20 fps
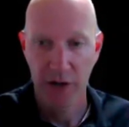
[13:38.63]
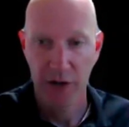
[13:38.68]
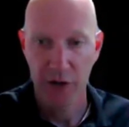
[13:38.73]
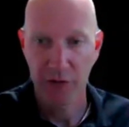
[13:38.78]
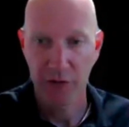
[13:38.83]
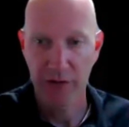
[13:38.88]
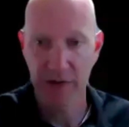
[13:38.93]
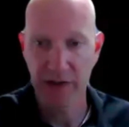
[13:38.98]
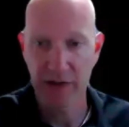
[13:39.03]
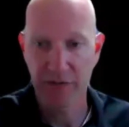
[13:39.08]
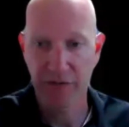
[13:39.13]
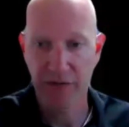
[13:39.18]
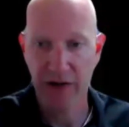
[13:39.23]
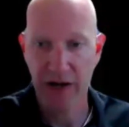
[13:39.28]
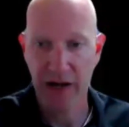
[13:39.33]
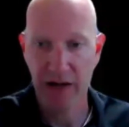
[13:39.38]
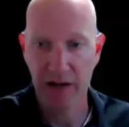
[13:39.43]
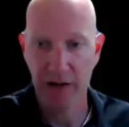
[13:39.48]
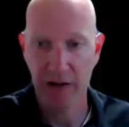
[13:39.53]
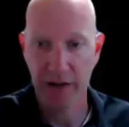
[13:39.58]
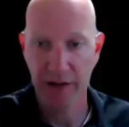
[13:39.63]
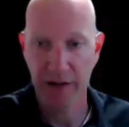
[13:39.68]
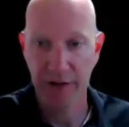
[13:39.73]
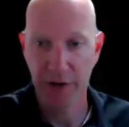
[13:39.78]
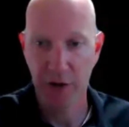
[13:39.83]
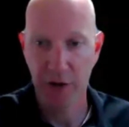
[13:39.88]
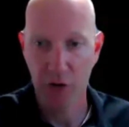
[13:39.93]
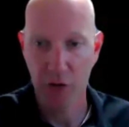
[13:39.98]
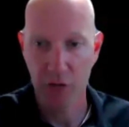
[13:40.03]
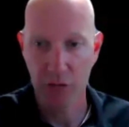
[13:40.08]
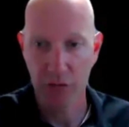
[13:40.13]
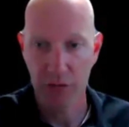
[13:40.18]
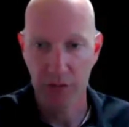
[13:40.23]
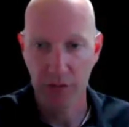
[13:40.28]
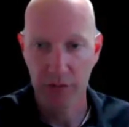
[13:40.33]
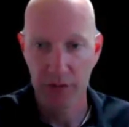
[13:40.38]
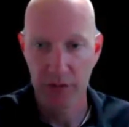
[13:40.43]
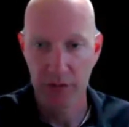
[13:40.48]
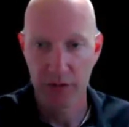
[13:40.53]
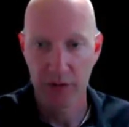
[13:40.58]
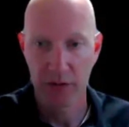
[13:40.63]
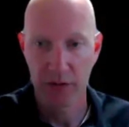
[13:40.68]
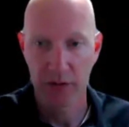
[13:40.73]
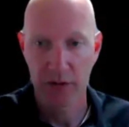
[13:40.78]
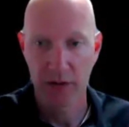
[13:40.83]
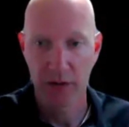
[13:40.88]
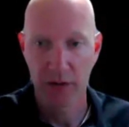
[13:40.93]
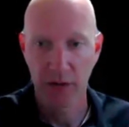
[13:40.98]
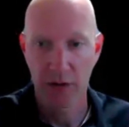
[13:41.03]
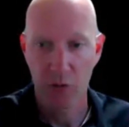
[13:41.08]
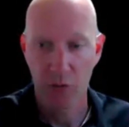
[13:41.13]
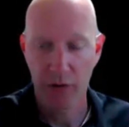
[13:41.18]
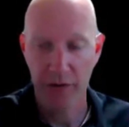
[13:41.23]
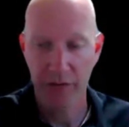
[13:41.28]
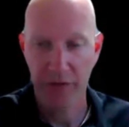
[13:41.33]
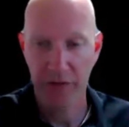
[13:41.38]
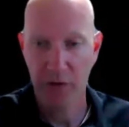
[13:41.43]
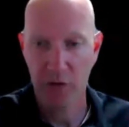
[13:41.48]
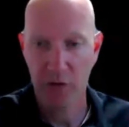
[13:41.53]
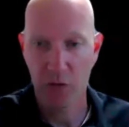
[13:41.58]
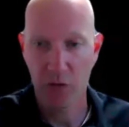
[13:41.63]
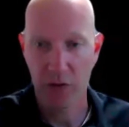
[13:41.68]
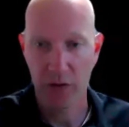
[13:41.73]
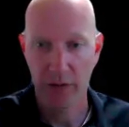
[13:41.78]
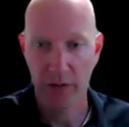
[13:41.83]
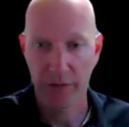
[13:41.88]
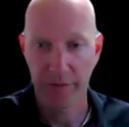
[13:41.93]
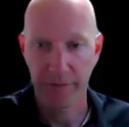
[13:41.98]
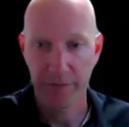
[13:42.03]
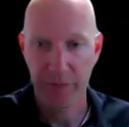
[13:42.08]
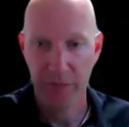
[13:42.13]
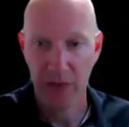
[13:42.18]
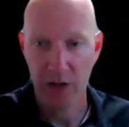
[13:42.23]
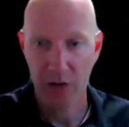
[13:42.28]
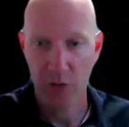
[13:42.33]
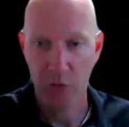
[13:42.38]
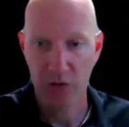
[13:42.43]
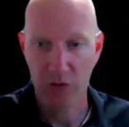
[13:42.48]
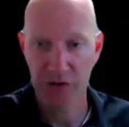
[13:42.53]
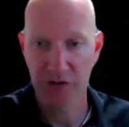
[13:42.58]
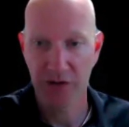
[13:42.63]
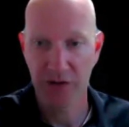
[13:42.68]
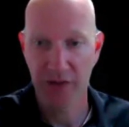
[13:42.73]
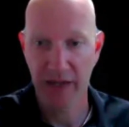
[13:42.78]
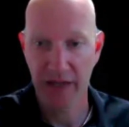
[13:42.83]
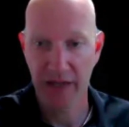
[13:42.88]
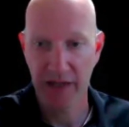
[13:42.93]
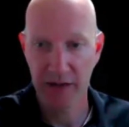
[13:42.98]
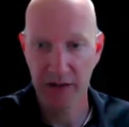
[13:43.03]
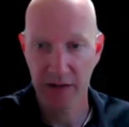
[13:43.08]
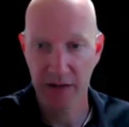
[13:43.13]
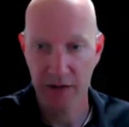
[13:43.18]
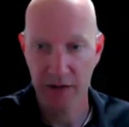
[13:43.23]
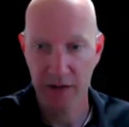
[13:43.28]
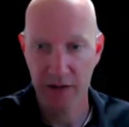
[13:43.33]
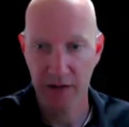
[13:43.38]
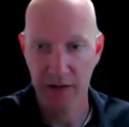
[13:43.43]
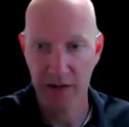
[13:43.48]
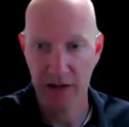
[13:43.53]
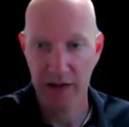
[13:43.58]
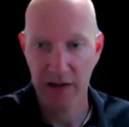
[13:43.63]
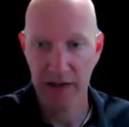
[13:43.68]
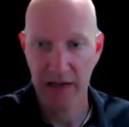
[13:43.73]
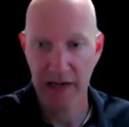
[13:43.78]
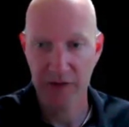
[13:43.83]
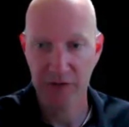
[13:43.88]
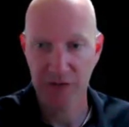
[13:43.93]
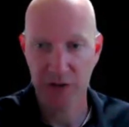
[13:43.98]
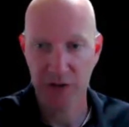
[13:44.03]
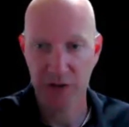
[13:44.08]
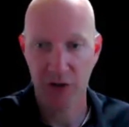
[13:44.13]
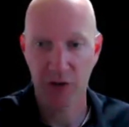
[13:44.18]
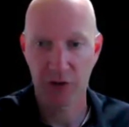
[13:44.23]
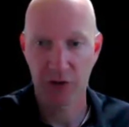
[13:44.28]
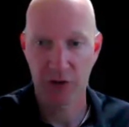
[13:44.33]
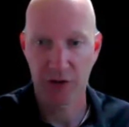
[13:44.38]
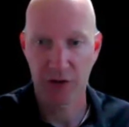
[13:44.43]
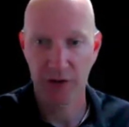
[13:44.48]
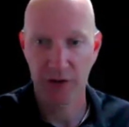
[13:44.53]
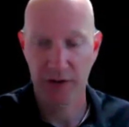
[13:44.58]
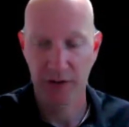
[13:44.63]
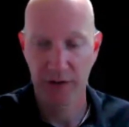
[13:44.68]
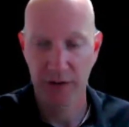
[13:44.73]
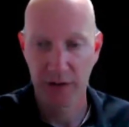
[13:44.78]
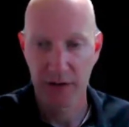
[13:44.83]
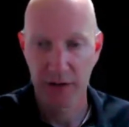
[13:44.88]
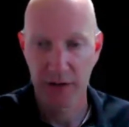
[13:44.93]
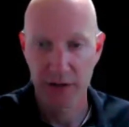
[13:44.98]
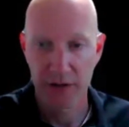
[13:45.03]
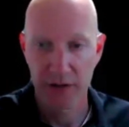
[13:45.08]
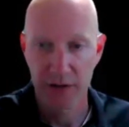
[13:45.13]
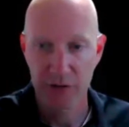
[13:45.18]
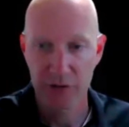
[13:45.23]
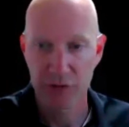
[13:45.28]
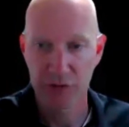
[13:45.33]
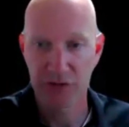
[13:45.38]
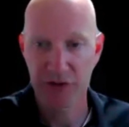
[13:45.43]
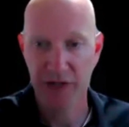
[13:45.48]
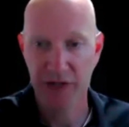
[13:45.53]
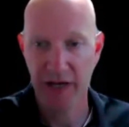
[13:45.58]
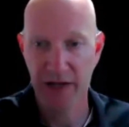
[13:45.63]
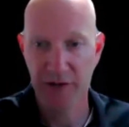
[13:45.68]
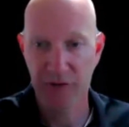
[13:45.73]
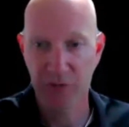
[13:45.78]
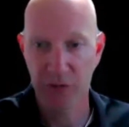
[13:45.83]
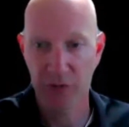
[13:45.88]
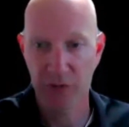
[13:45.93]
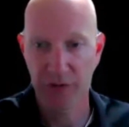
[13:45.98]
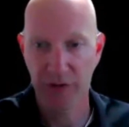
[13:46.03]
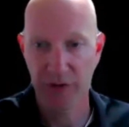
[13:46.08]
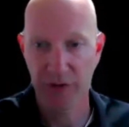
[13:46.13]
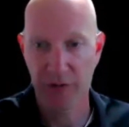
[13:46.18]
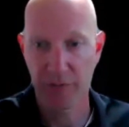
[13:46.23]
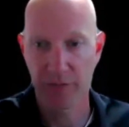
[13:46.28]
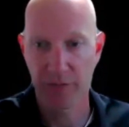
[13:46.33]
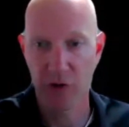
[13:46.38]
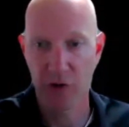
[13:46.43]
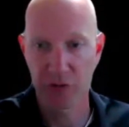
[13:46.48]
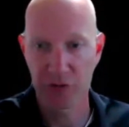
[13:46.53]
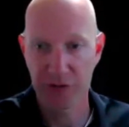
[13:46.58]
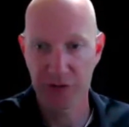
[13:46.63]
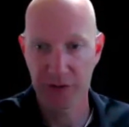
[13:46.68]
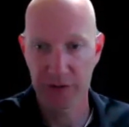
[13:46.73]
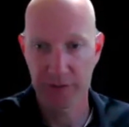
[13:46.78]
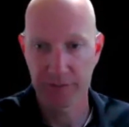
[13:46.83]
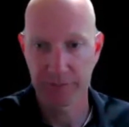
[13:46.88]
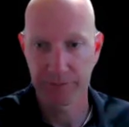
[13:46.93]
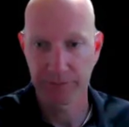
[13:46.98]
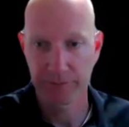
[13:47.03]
you need to file a note with the court, which then allows the clerk to schedule your motion.